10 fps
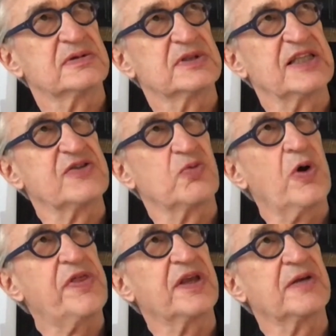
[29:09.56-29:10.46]
it's
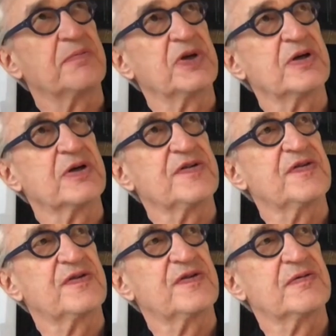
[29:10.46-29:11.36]
worth it,
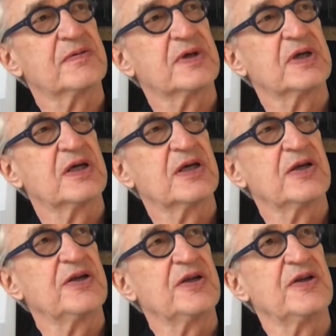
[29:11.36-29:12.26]
because
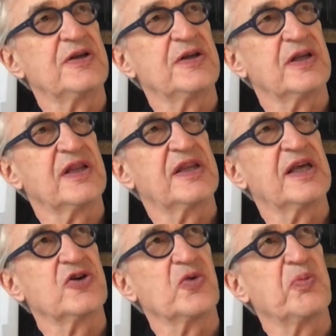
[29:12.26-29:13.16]
then
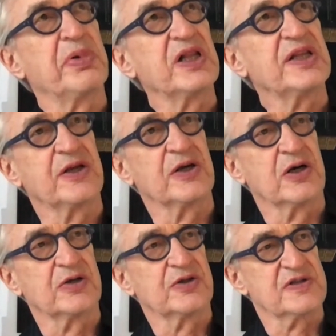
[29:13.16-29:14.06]
you're building
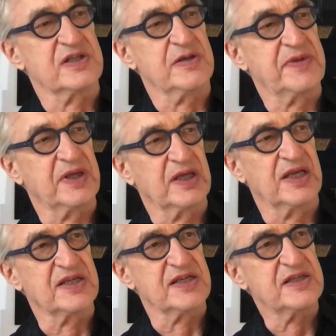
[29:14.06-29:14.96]
onto something. And
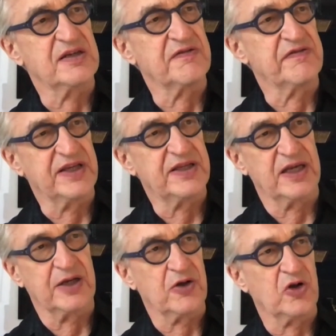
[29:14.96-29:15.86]
just inventing
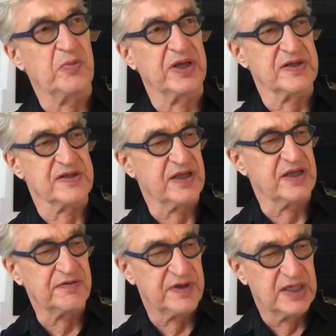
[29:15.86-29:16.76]
it all by
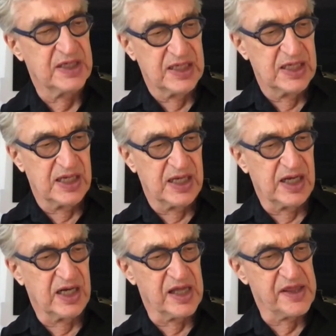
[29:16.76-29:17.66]
yourself,
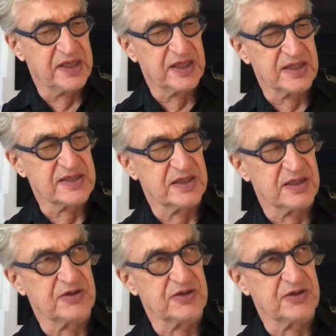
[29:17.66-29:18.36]
I think it's